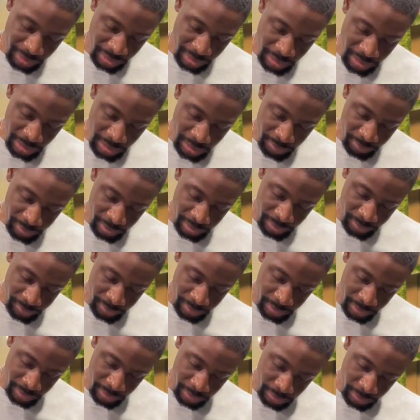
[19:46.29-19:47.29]
I don't really
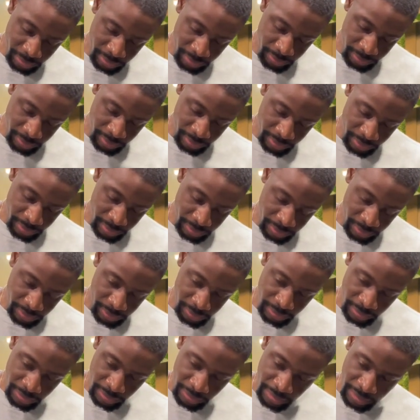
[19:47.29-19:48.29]
want to do that right
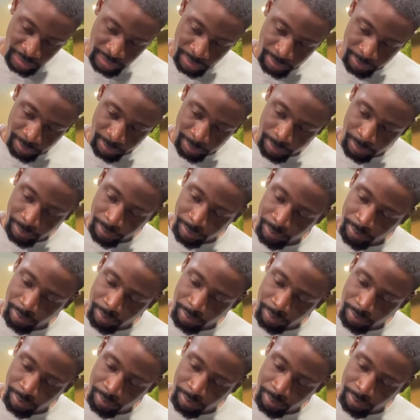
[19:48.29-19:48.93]
now. I think I'm